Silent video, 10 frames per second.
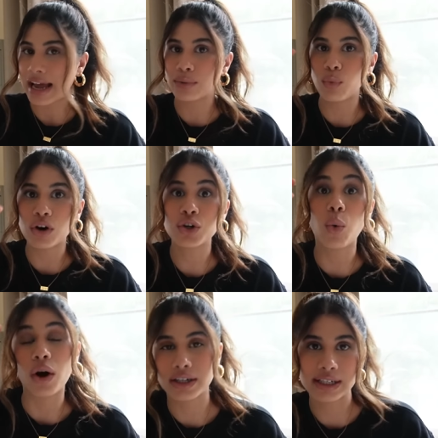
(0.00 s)
and what
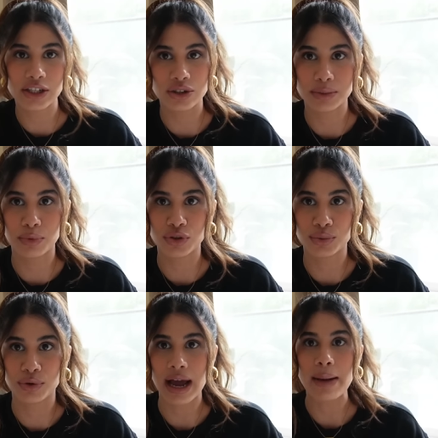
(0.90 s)
quantity you're supposed to
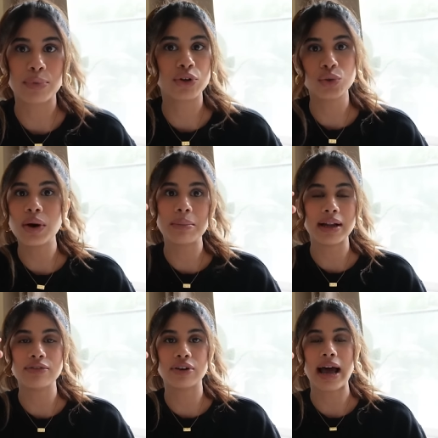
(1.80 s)
put i put 2
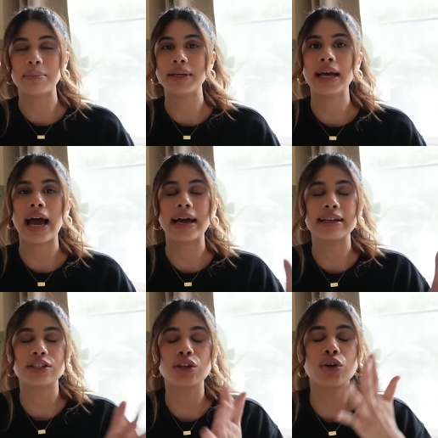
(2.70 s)
ml for abby and
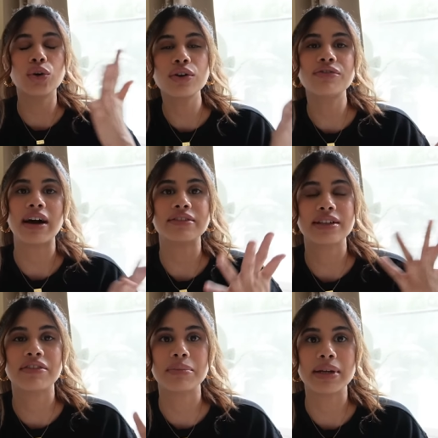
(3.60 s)
it's a good 5
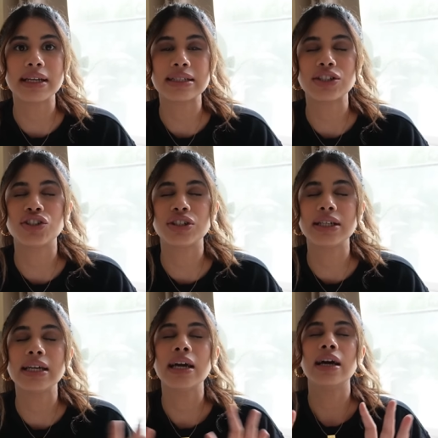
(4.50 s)
7 minutes and she
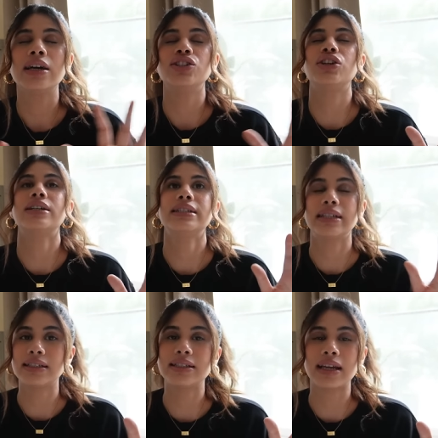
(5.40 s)
just
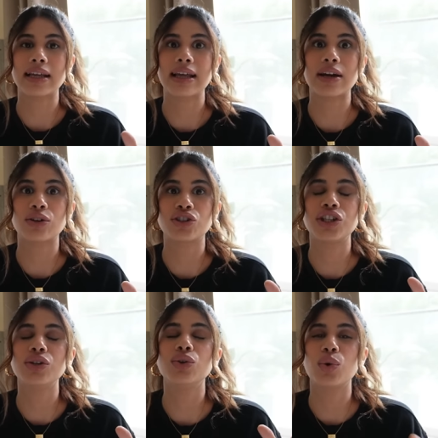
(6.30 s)
sits like that because she
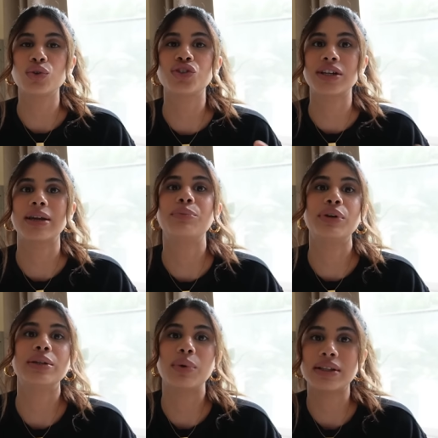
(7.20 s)
knows she can
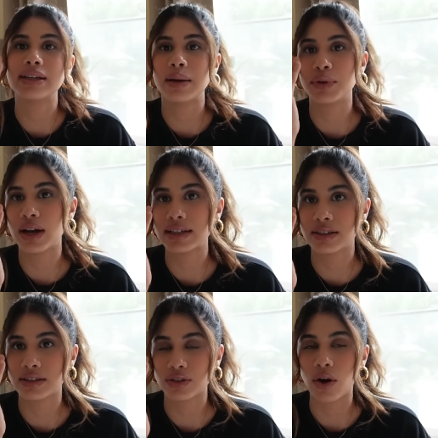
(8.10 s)
breathe when the
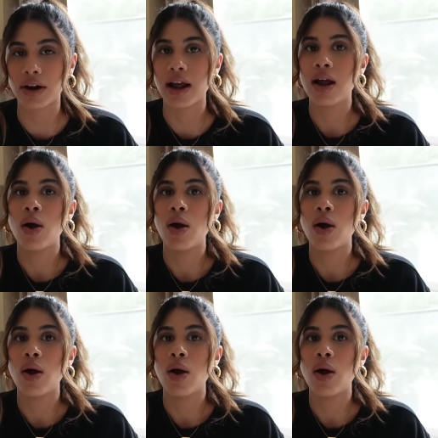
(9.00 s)
nebulizer is on